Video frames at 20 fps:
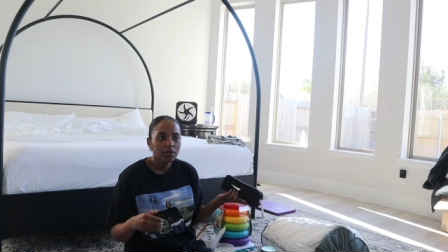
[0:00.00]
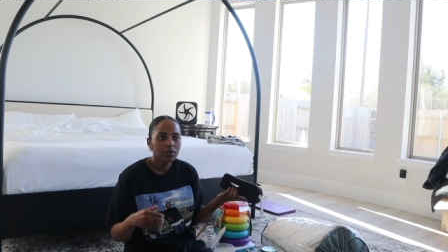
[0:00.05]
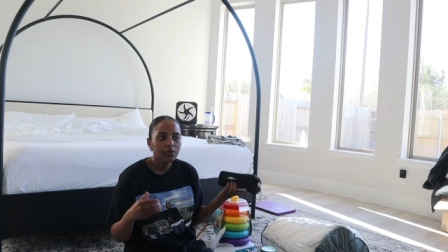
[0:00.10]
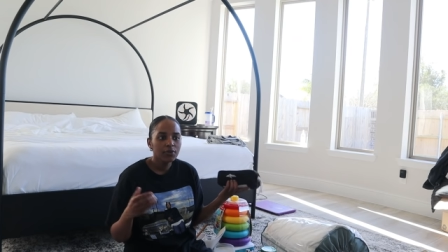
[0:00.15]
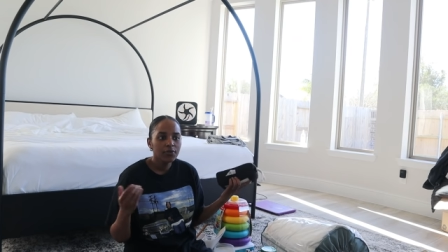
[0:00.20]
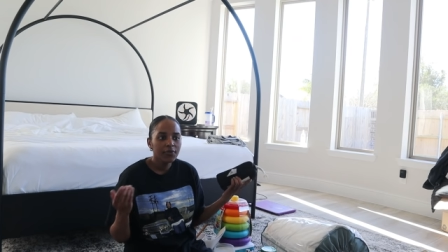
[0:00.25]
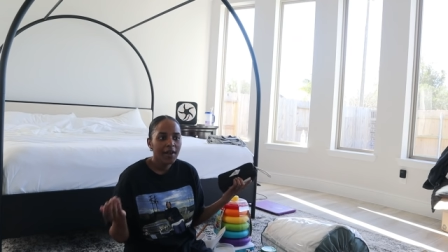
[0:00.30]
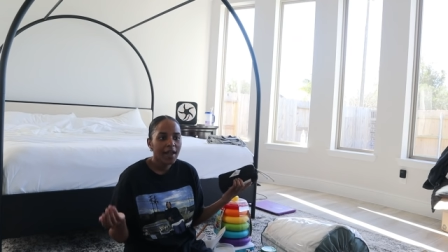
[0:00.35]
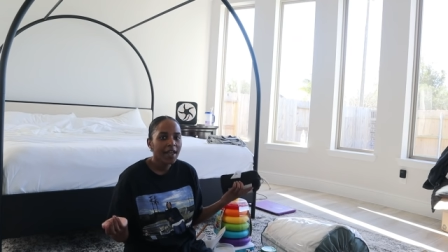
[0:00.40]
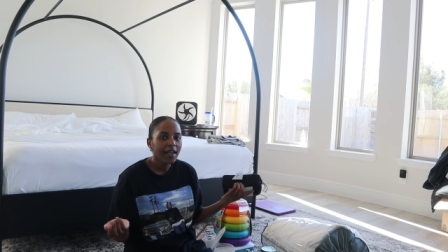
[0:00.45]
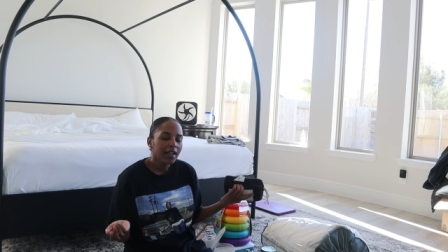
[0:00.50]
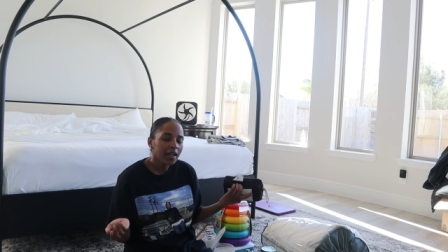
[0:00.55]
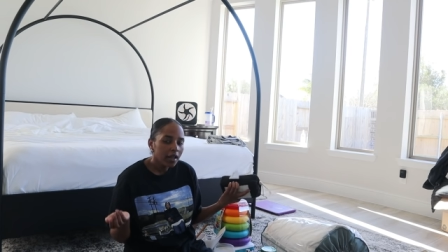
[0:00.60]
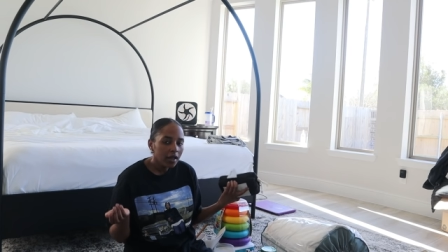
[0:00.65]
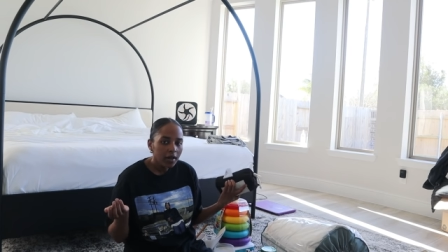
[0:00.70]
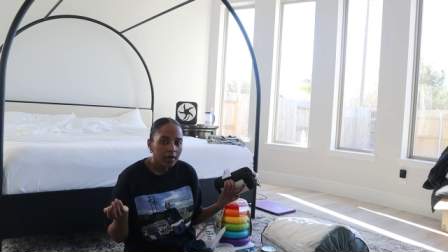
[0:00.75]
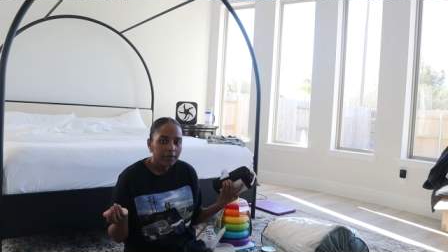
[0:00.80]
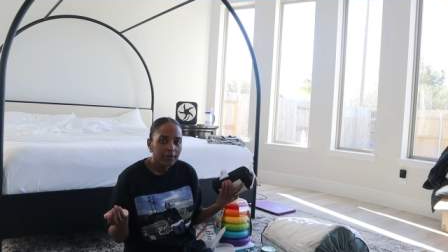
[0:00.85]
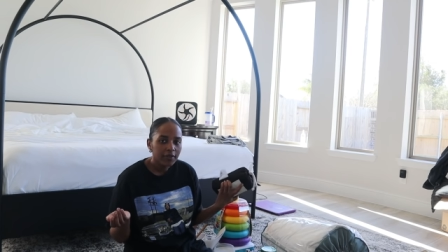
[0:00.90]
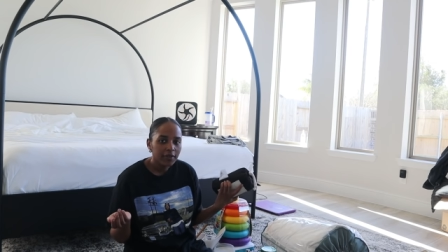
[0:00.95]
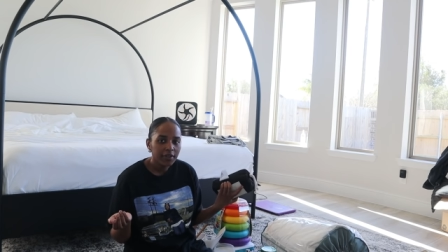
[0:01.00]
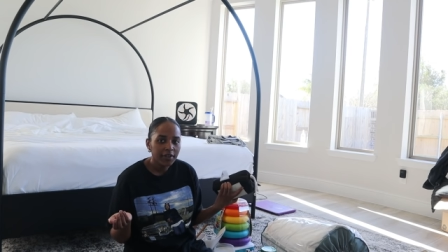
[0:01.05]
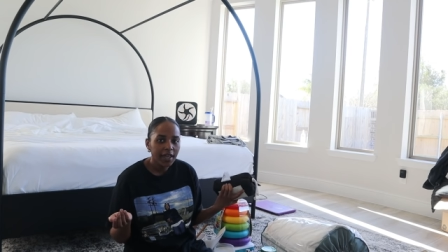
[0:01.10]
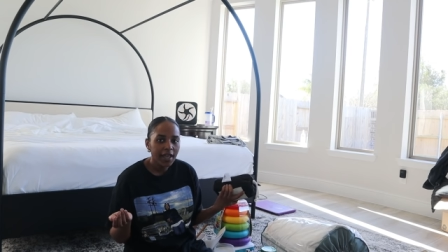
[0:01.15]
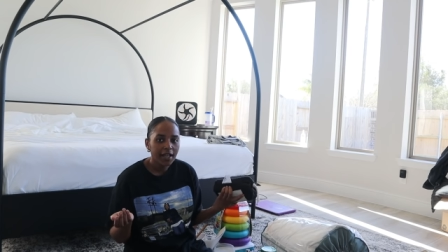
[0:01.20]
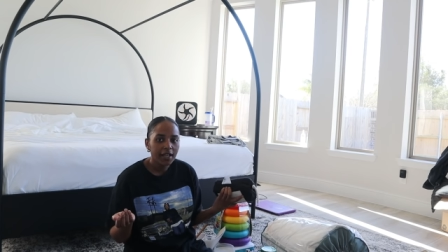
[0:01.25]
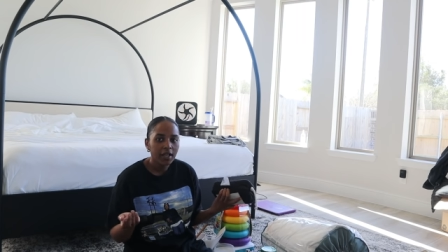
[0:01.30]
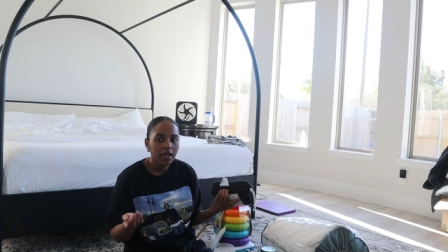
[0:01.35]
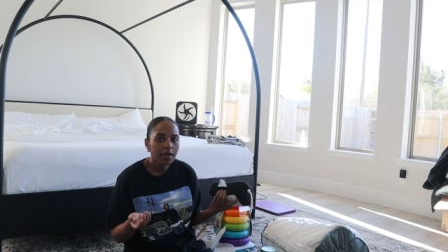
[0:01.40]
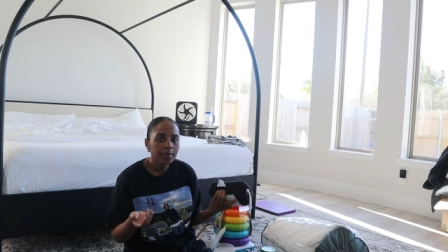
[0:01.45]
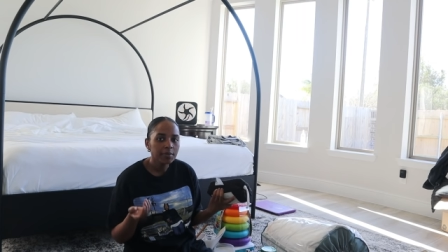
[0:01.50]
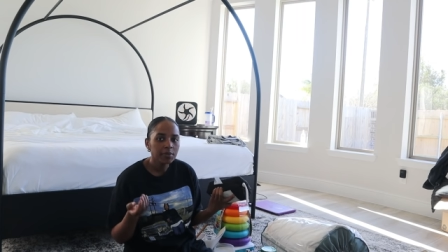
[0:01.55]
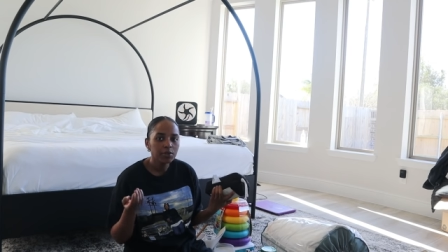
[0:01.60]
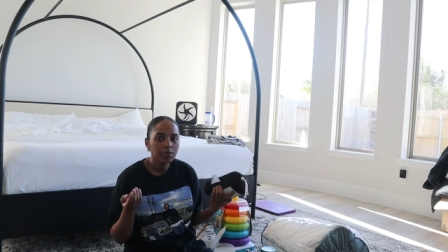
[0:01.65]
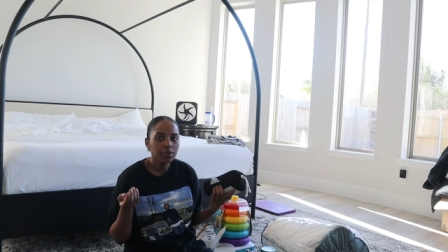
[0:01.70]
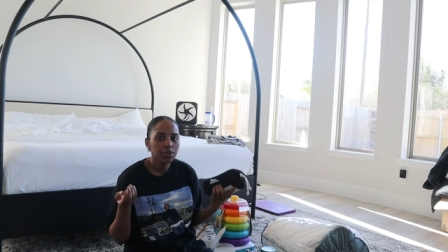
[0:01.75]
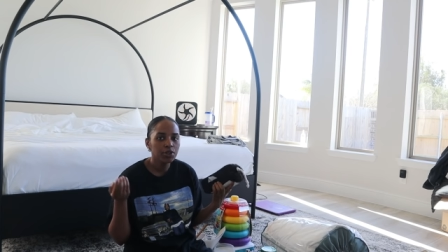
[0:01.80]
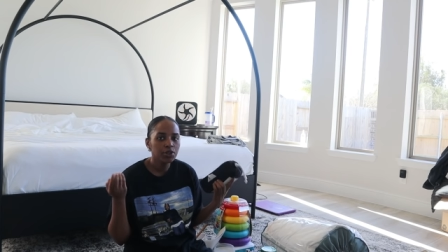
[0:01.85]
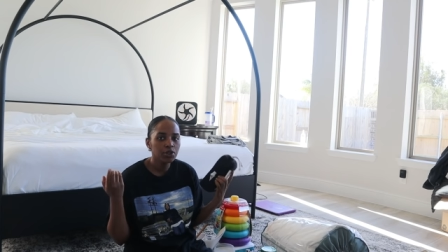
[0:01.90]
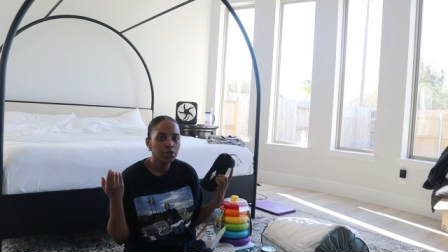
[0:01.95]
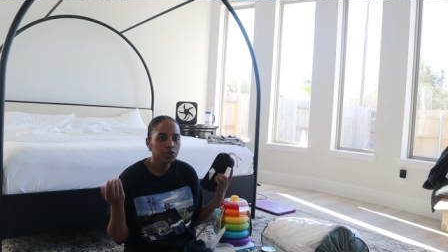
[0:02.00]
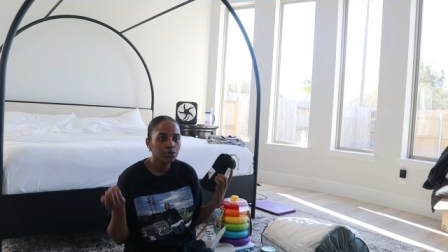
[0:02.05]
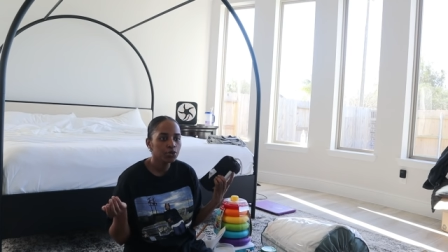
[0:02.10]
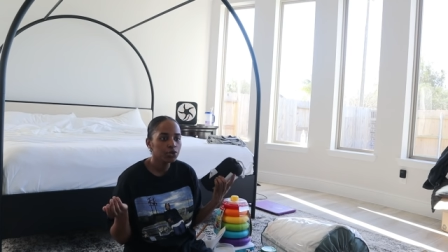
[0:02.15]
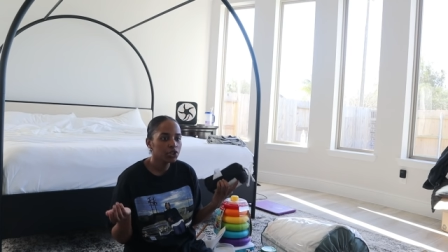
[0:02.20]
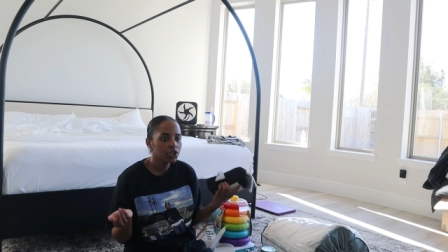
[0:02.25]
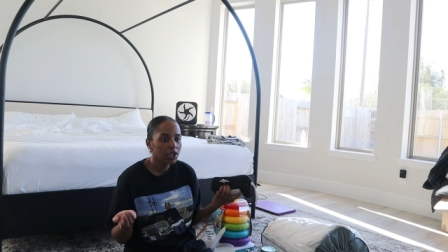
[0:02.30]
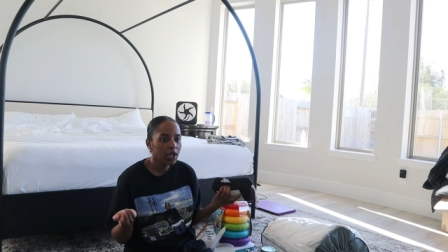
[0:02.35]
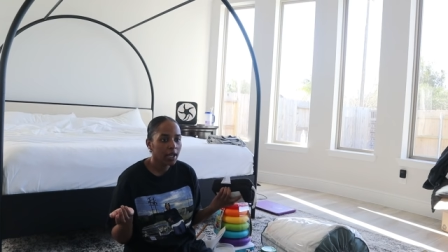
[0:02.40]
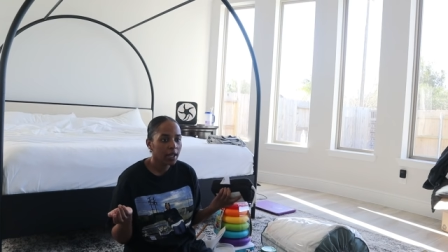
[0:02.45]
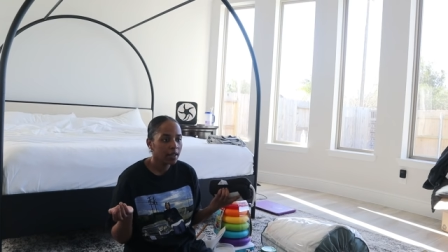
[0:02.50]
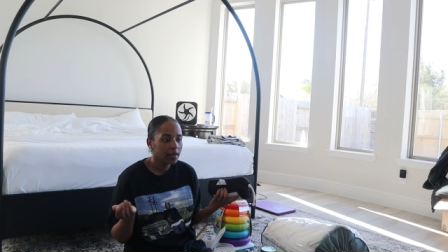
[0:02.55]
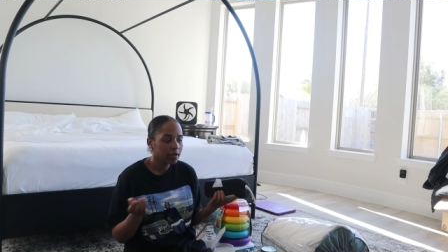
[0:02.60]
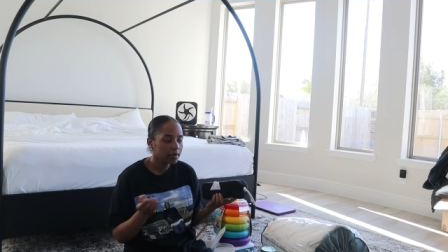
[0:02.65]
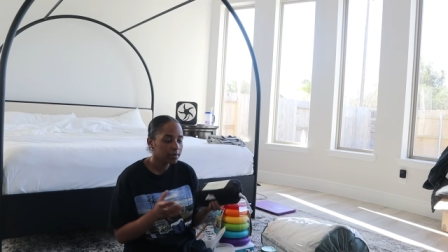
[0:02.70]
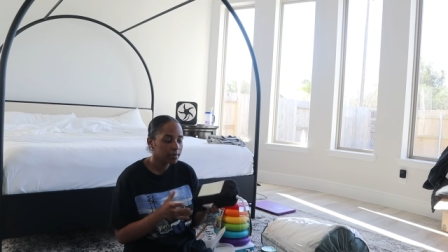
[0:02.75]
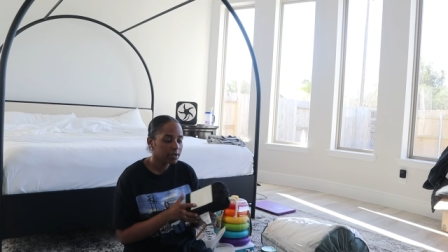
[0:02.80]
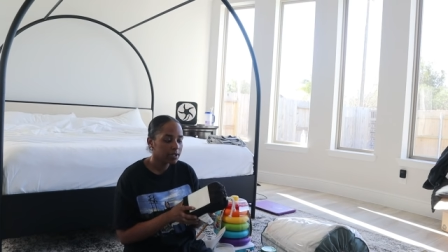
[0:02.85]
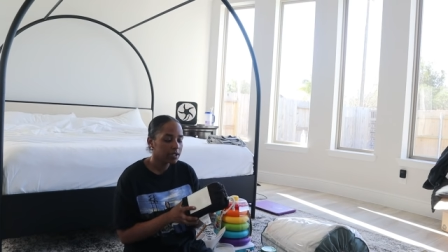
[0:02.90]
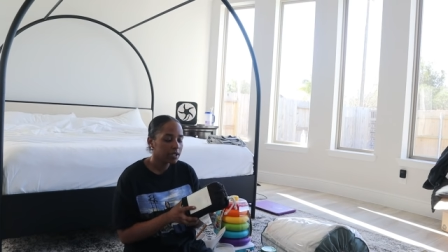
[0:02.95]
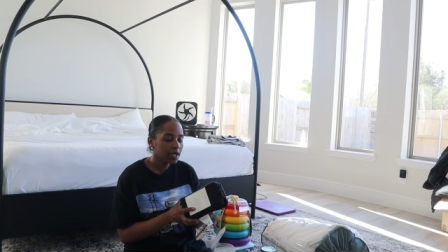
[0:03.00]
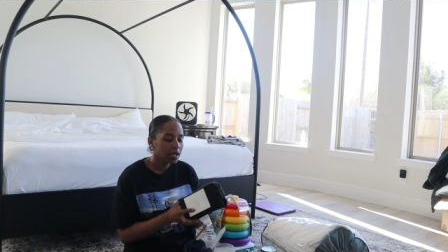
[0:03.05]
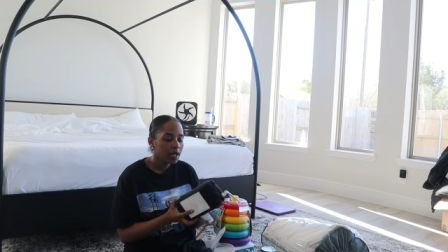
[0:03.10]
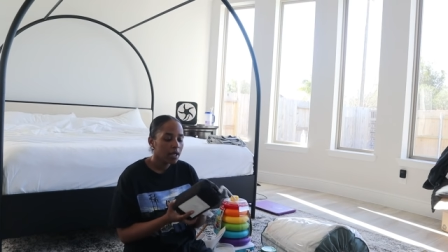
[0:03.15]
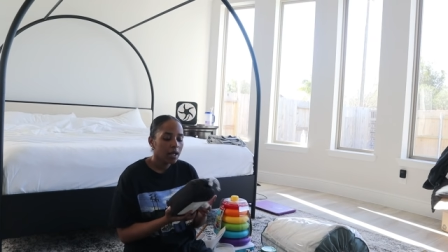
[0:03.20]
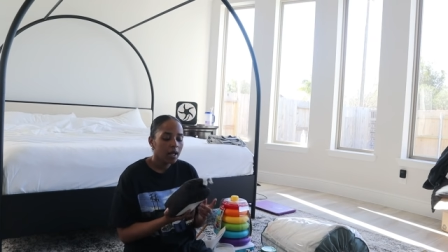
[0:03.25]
duvet cover that comes with two shams.